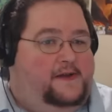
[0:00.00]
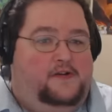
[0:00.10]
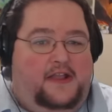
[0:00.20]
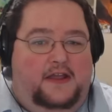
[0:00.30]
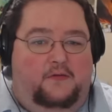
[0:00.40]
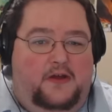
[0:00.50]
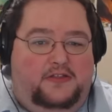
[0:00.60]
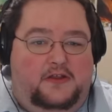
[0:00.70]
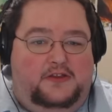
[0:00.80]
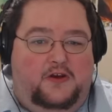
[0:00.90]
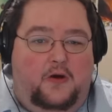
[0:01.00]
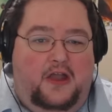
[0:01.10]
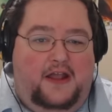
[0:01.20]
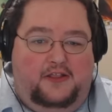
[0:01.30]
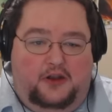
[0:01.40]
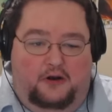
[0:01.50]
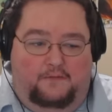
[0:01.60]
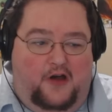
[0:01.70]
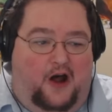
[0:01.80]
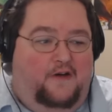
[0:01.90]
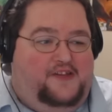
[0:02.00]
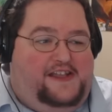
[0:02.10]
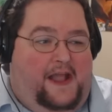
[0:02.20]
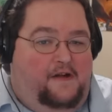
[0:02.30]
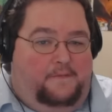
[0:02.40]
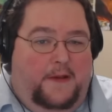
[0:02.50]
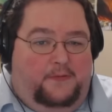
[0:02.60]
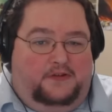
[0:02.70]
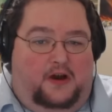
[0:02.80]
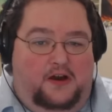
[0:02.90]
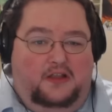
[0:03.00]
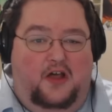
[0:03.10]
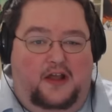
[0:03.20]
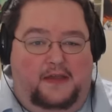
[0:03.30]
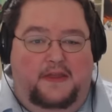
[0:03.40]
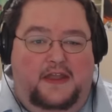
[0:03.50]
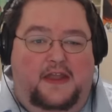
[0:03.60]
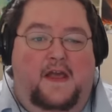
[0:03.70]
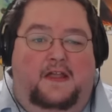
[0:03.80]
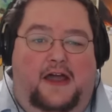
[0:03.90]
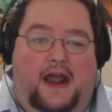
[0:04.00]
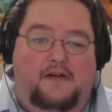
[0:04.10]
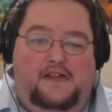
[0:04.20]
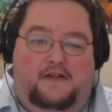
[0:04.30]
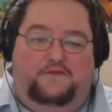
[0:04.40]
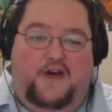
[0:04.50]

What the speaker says: shooting, like, went through the door, like, all these shows people turned to look at me like I was a